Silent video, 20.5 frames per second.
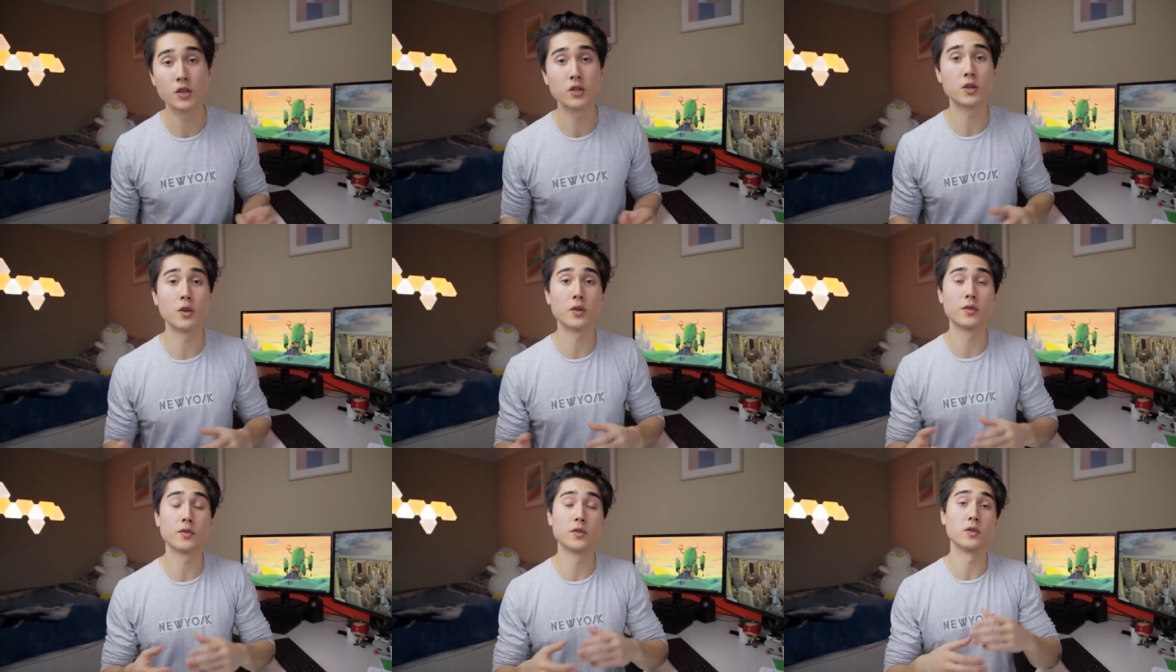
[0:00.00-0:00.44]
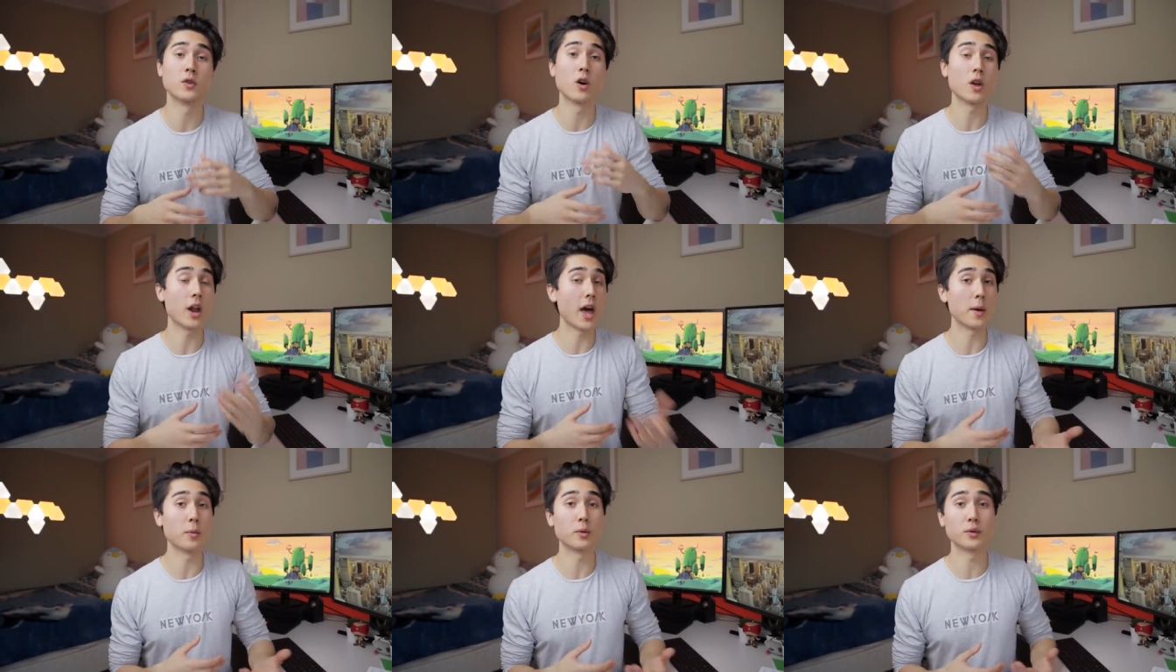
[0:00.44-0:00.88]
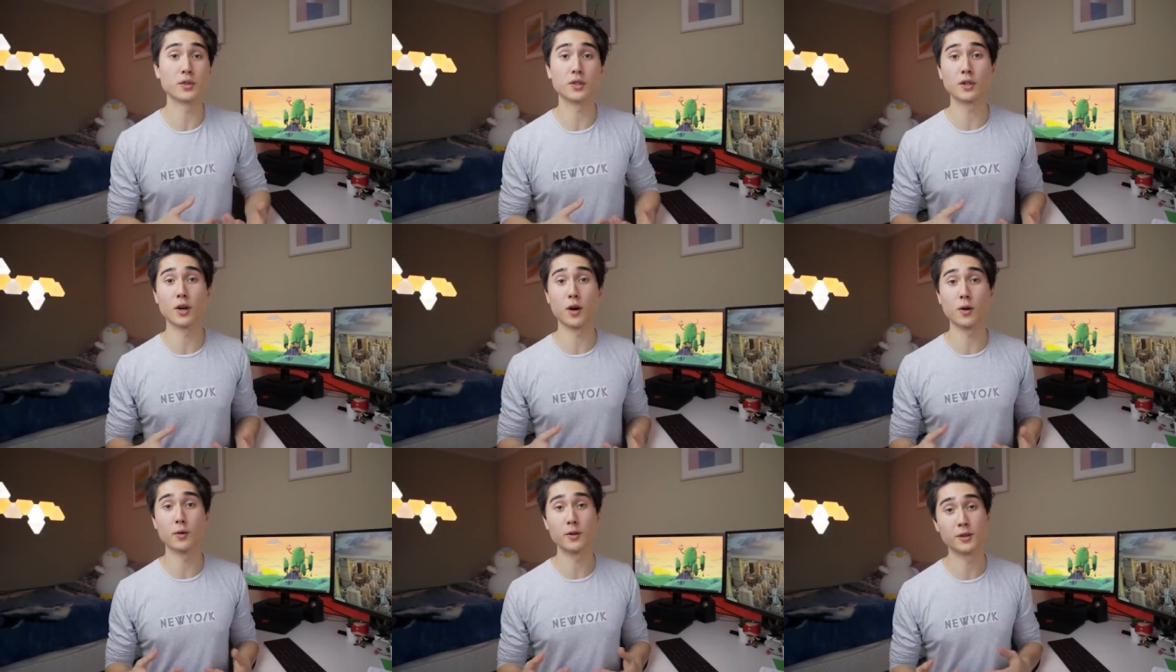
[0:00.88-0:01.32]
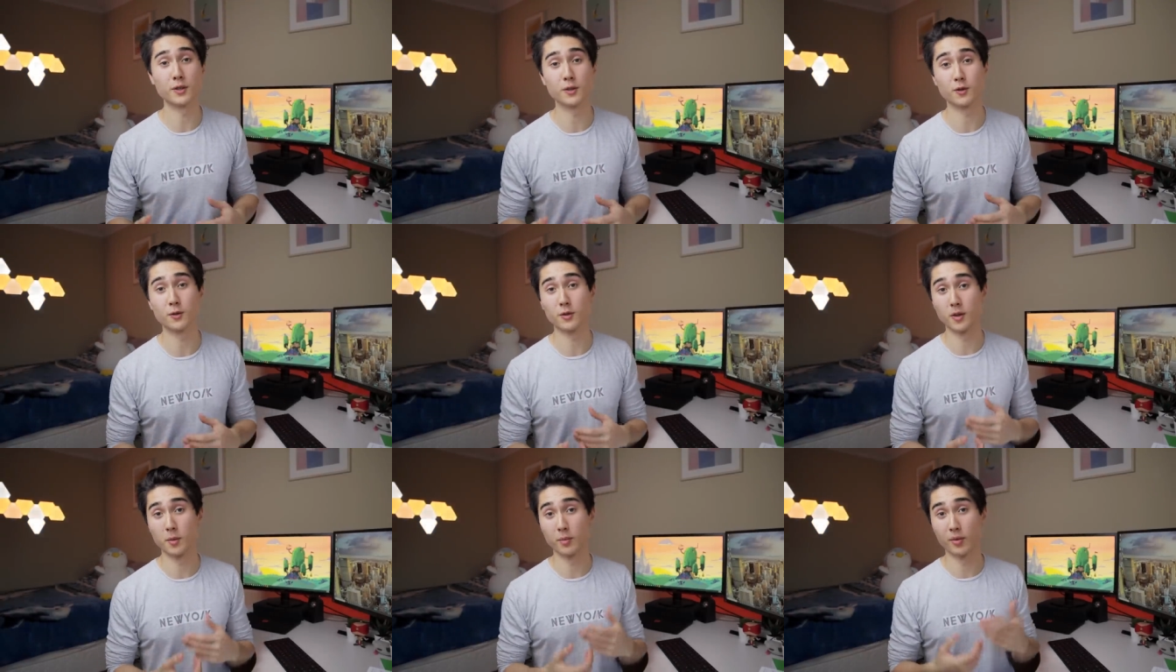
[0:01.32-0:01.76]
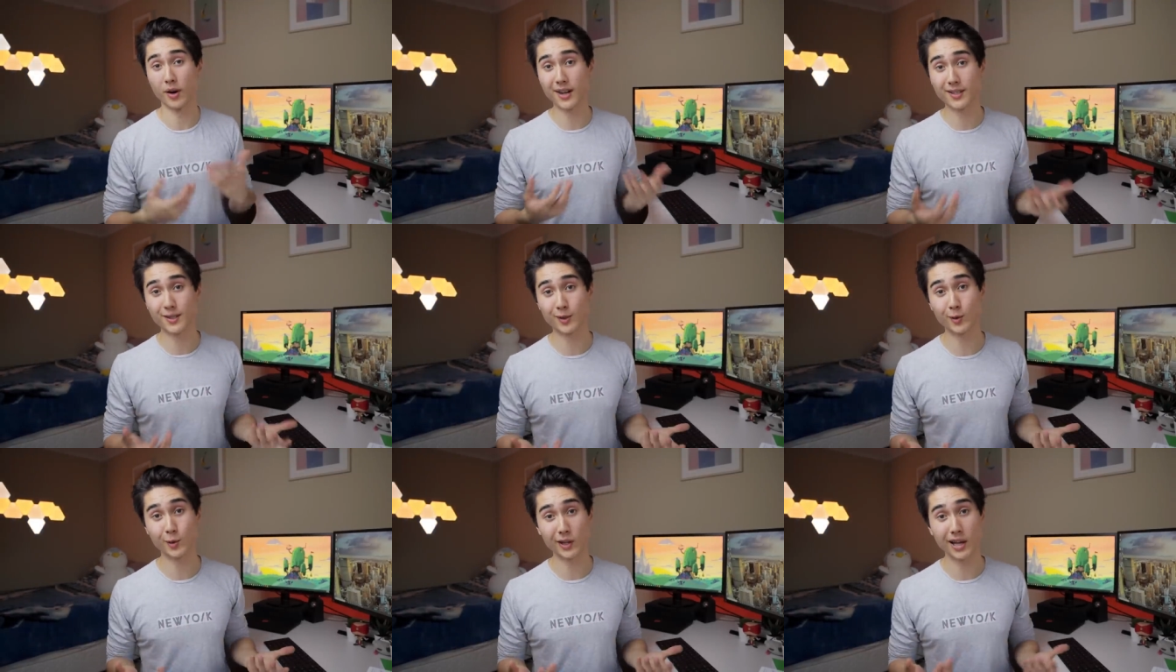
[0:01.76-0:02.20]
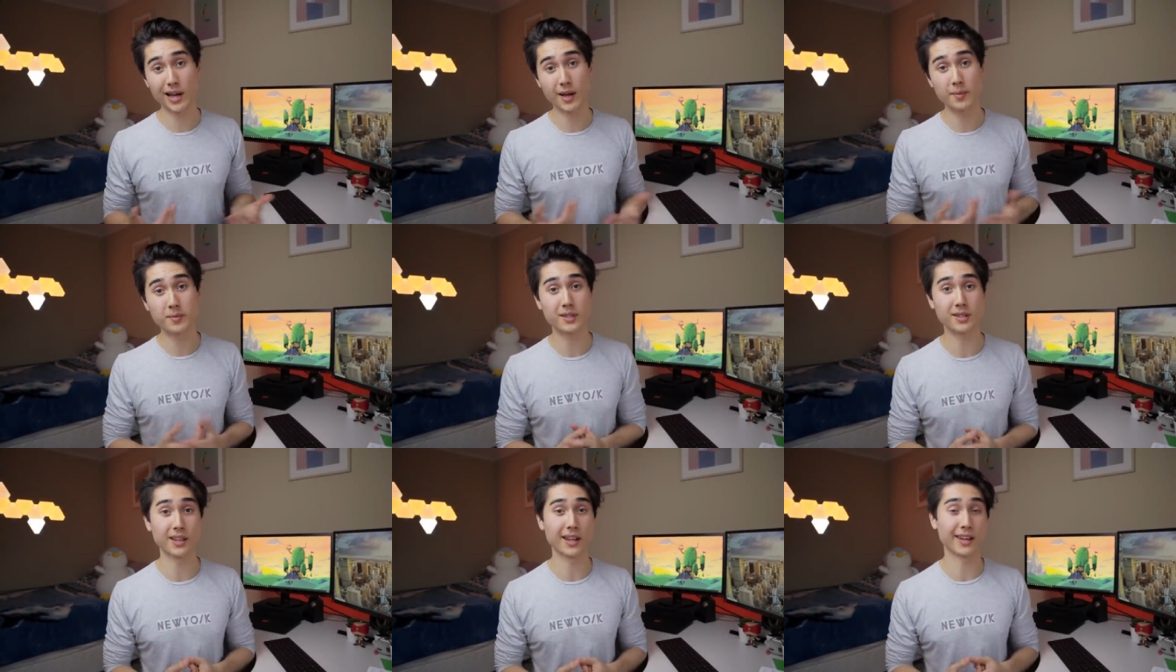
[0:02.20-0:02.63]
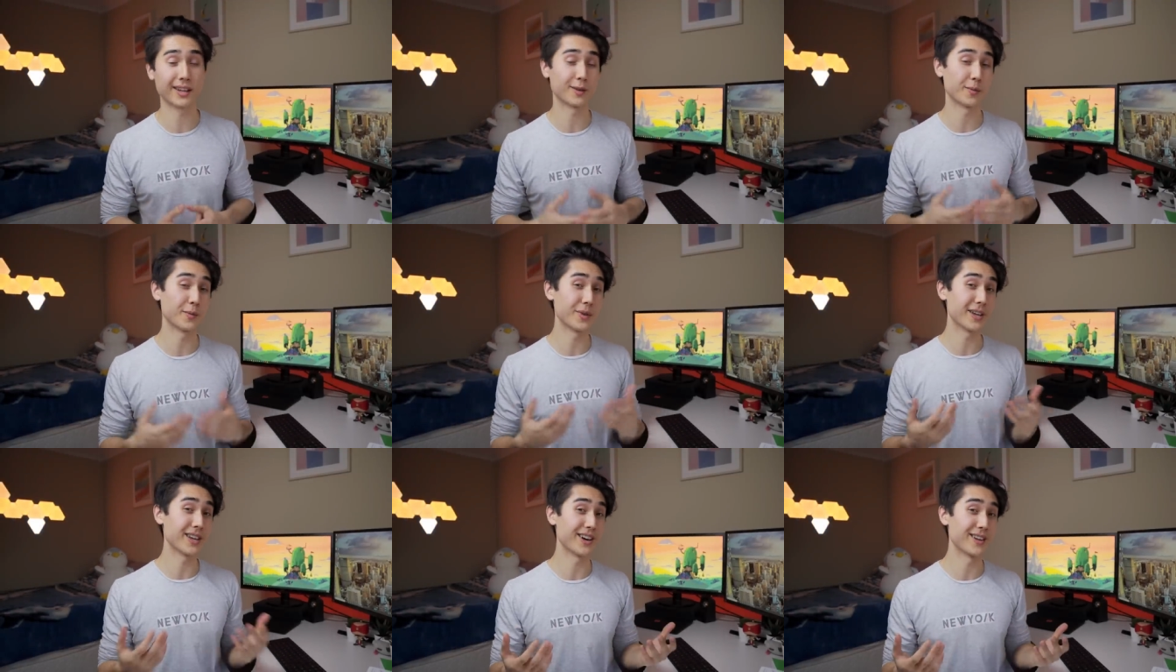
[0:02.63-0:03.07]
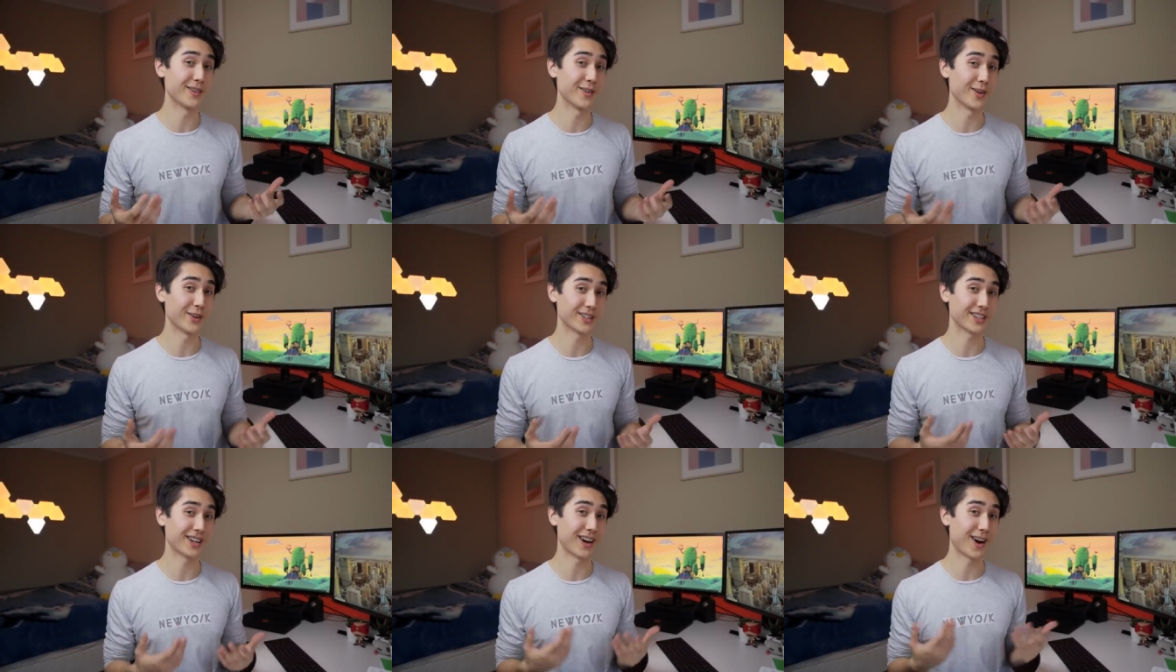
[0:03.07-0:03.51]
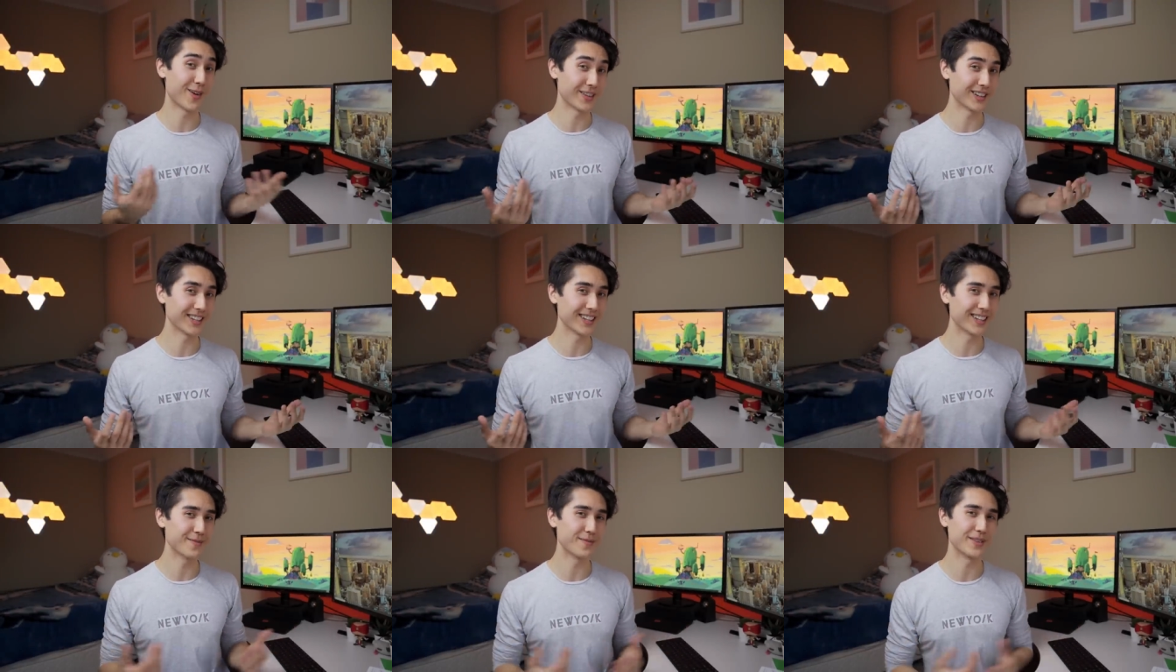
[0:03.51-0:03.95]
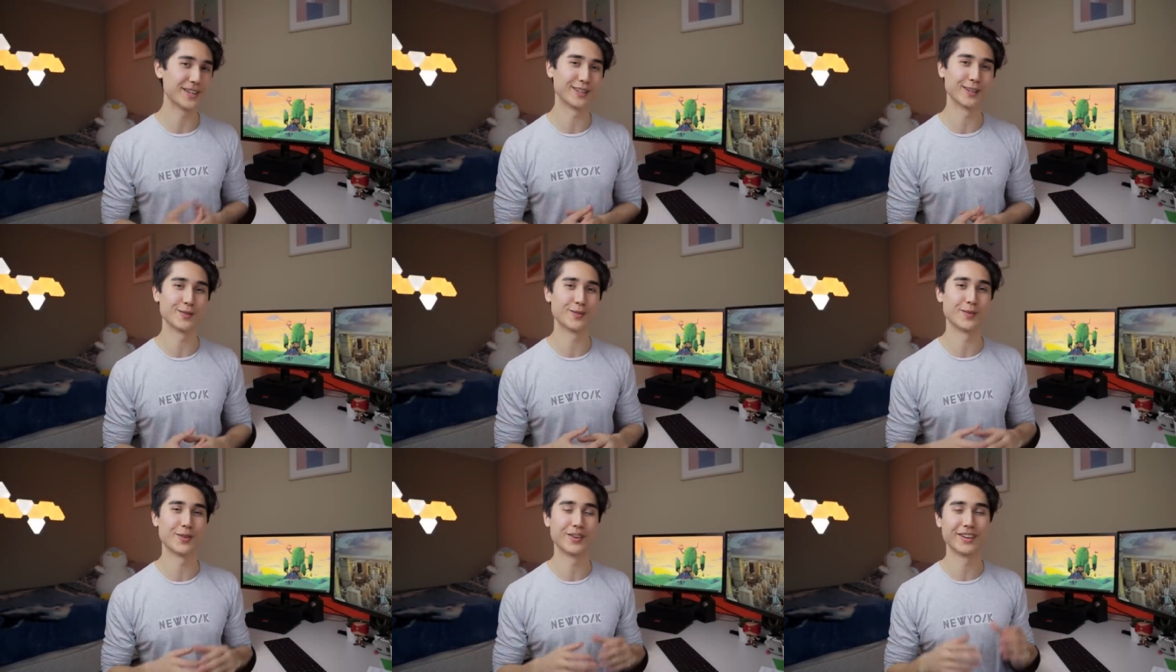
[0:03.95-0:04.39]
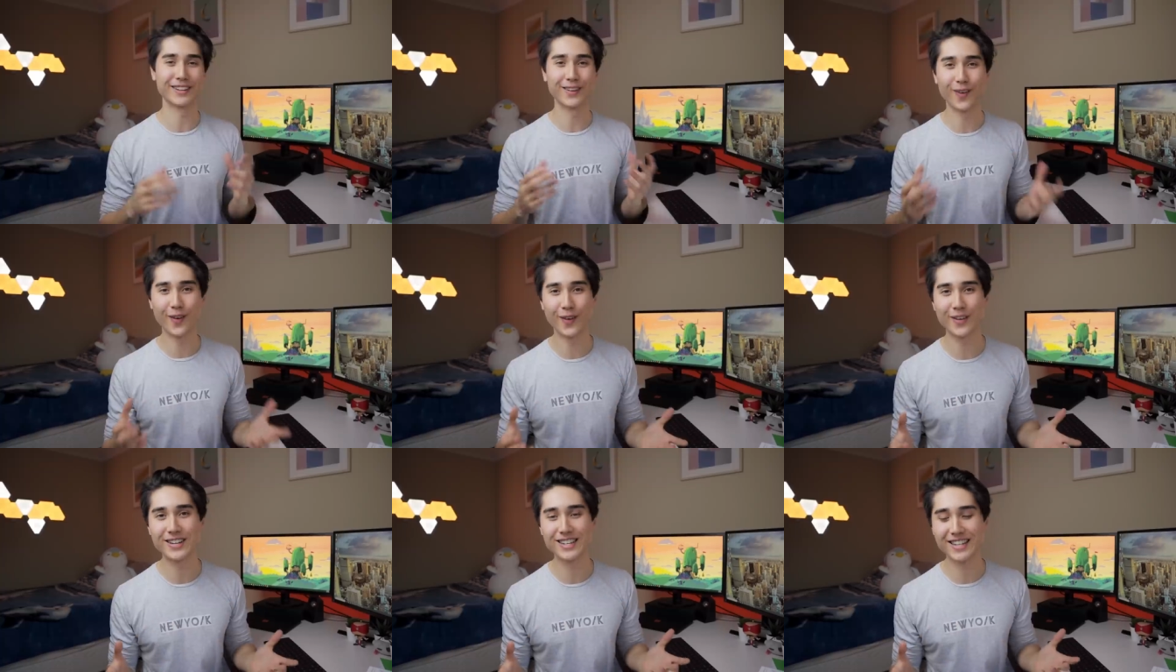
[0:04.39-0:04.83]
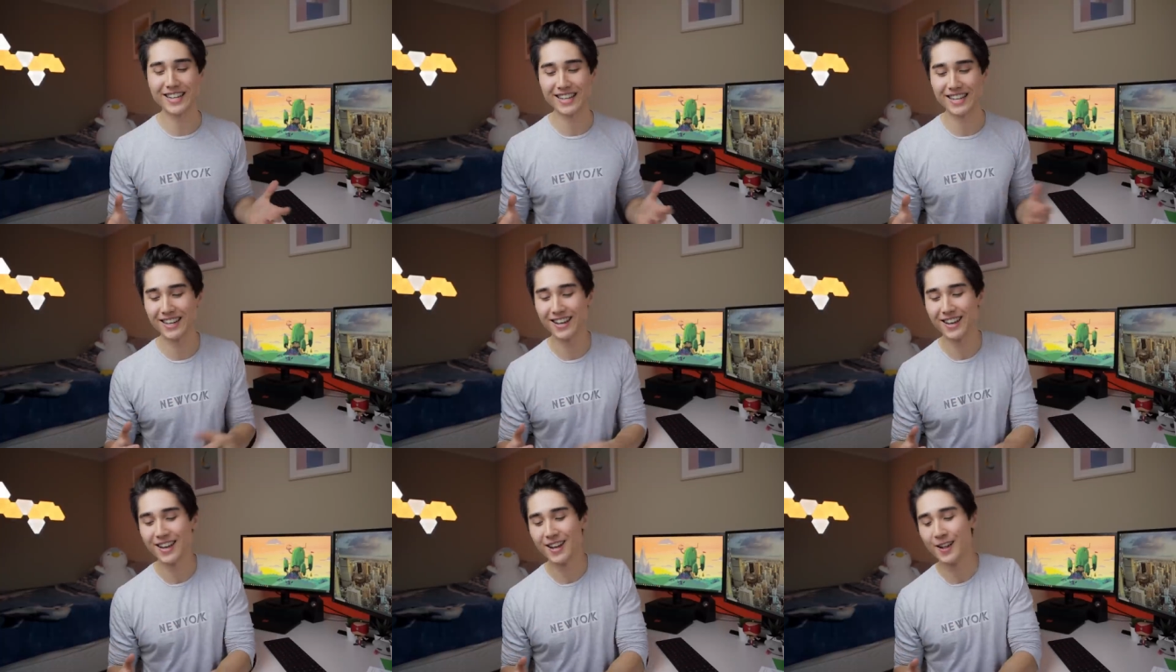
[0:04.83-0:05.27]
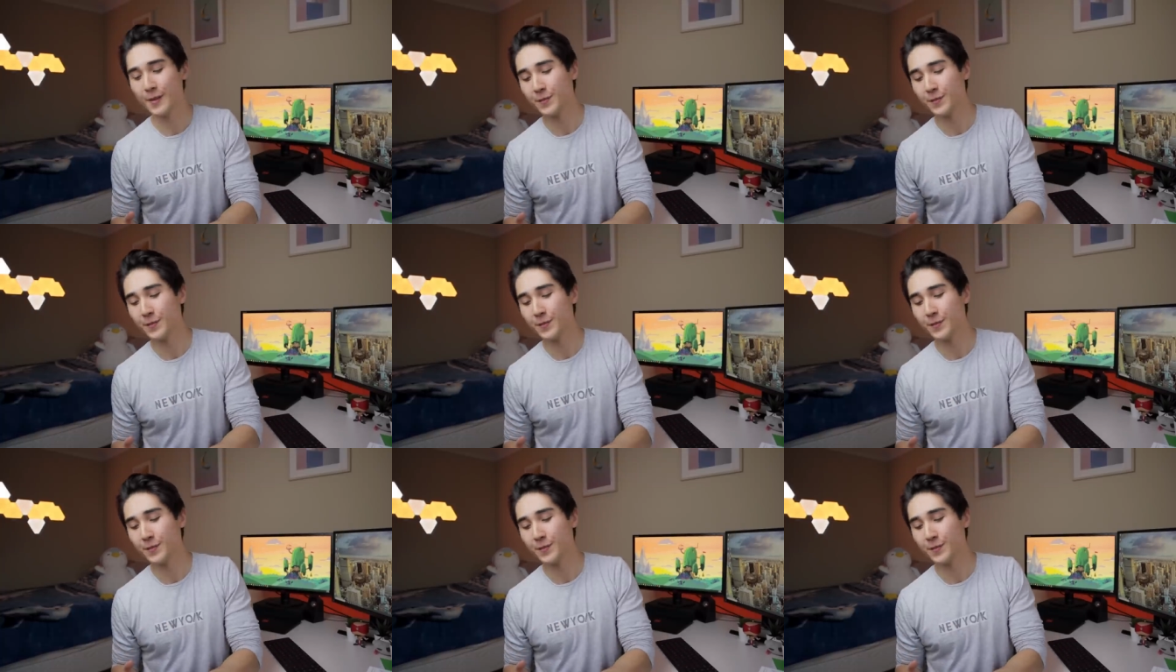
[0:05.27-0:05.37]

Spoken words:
So if you're not able to go into the practical labs like we are not currently because we're in quarantine,